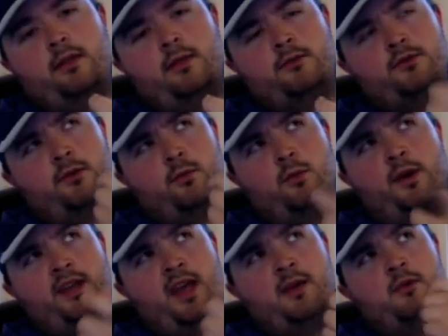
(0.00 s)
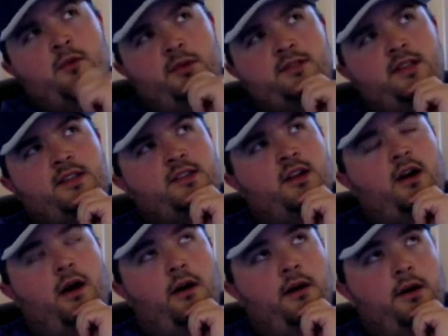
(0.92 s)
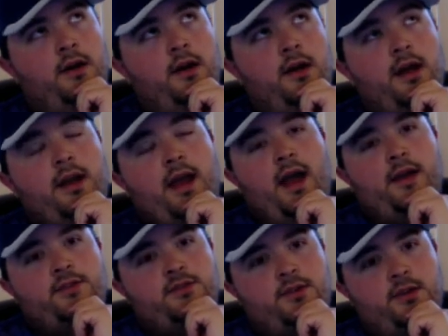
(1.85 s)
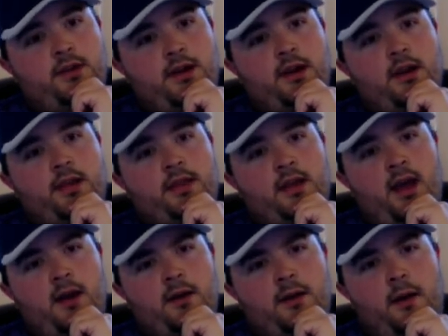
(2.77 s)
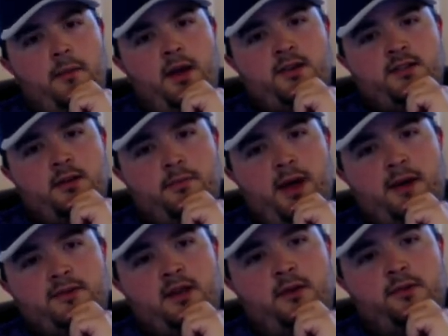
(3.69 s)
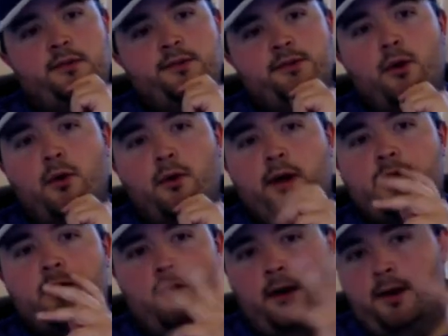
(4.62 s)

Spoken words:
there's only one game in which they saw an Aster, and I think I managed to bounce out the Soul anyway.